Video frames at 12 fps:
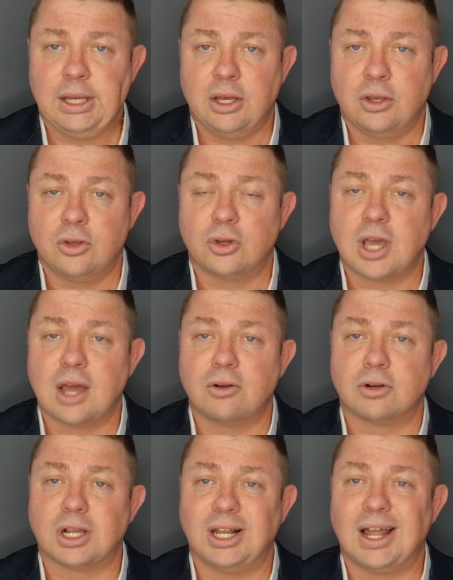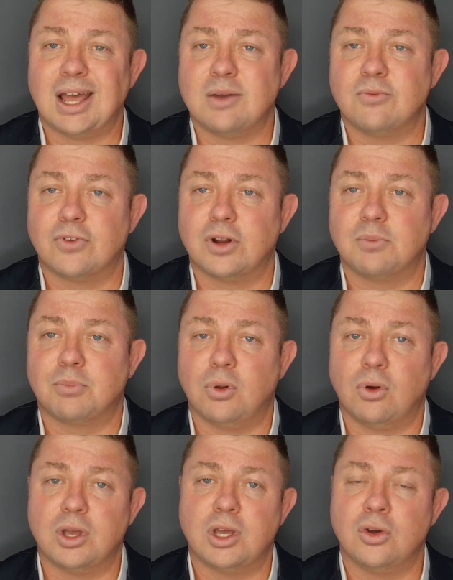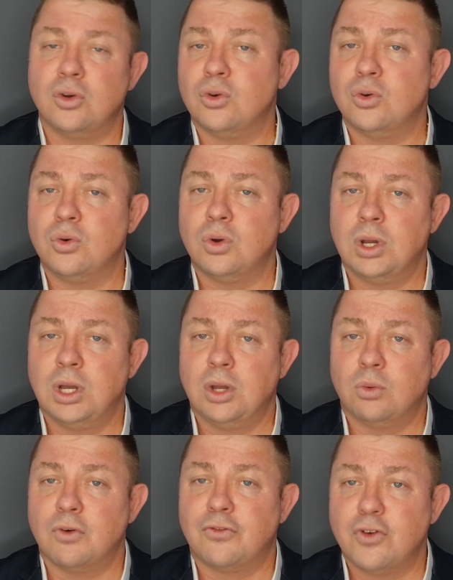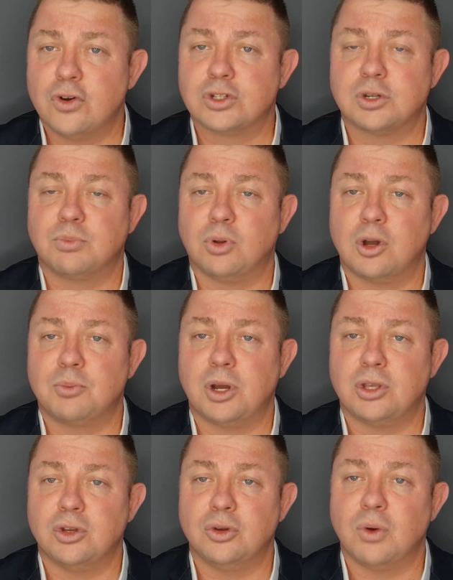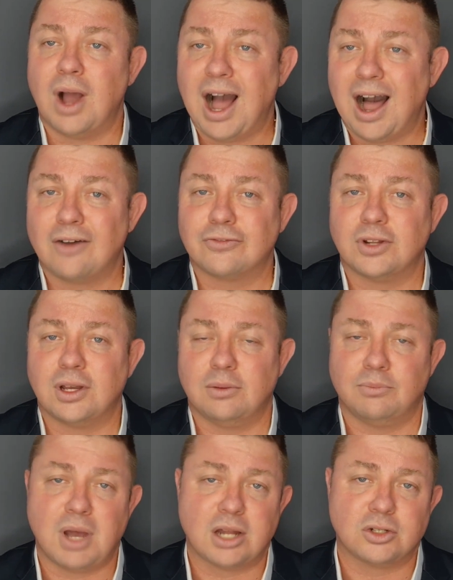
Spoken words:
You cannot claim for an employee who were first employed by you after March